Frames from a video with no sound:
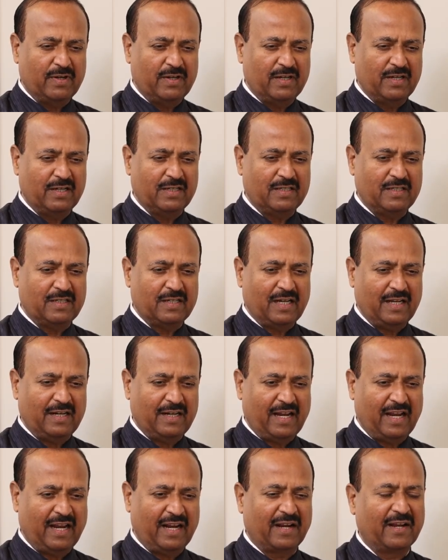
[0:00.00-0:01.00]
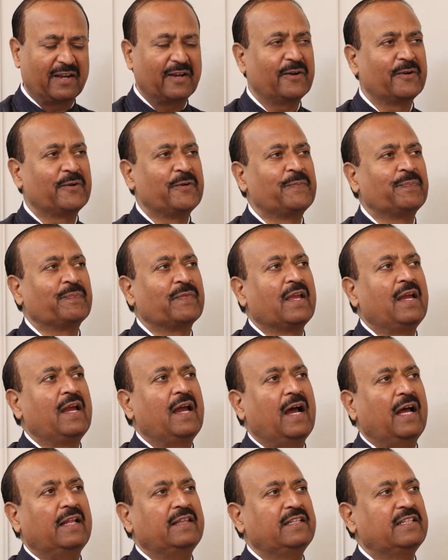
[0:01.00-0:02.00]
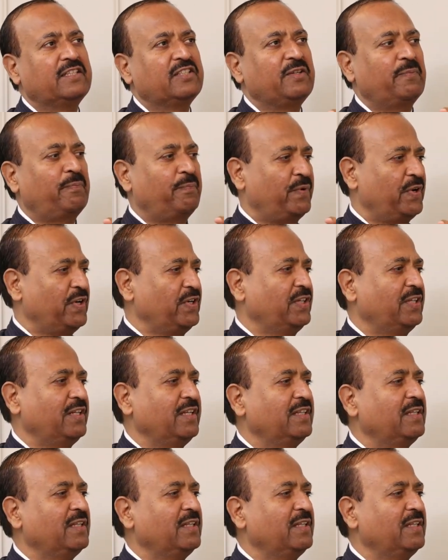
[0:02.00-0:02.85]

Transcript: hurt and anger, and this repression